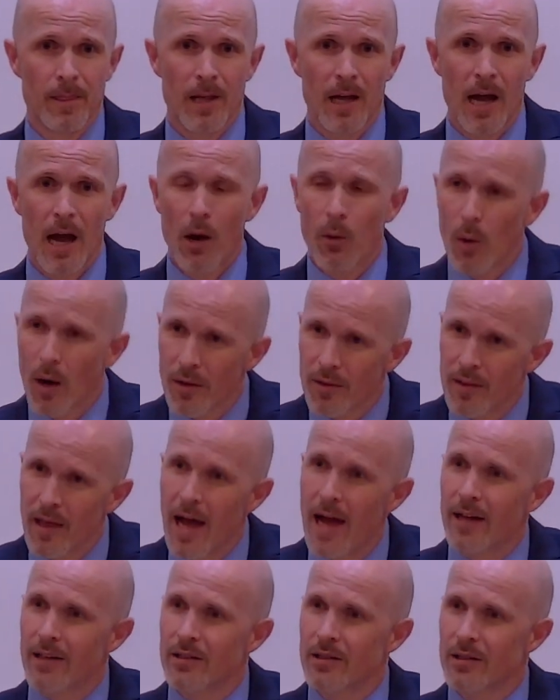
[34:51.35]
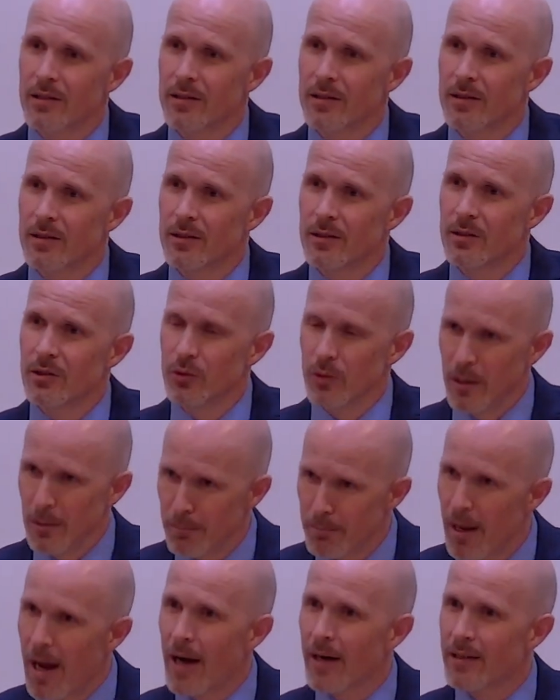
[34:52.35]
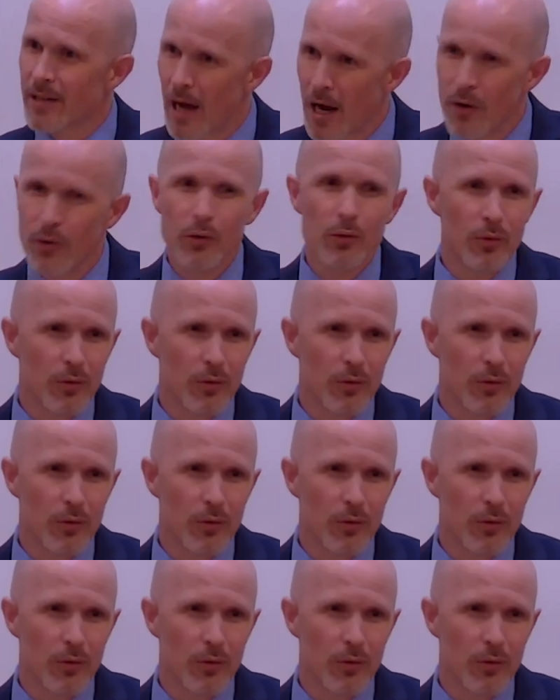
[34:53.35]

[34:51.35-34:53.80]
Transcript: How ought that to impact how you